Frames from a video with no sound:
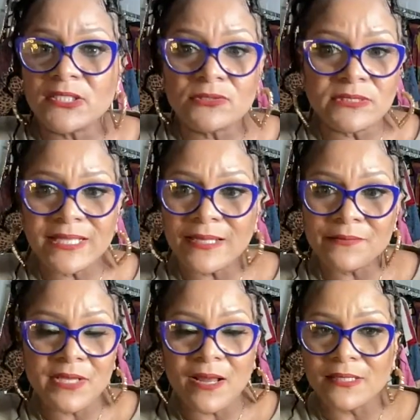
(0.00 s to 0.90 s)
you telling
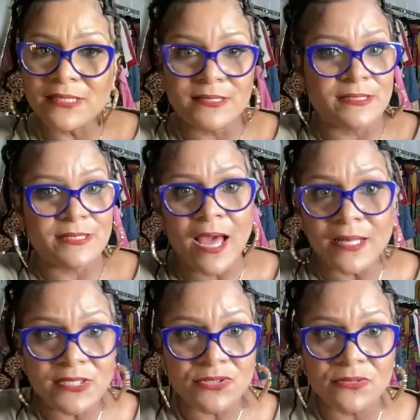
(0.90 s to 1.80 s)
me all these
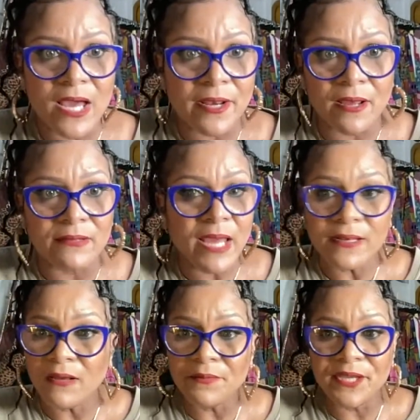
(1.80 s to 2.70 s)
designers you got on, that
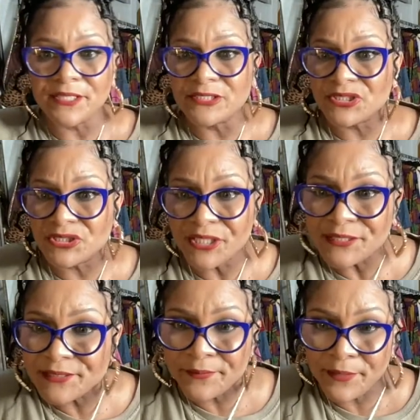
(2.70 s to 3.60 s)
don't mean shit
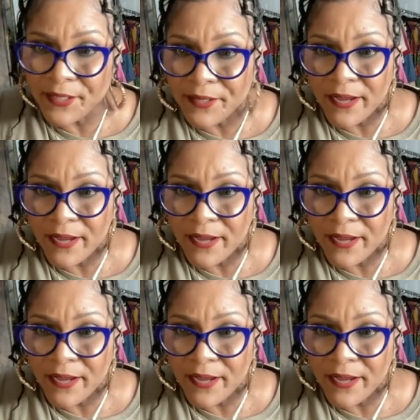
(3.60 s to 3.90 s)
to me.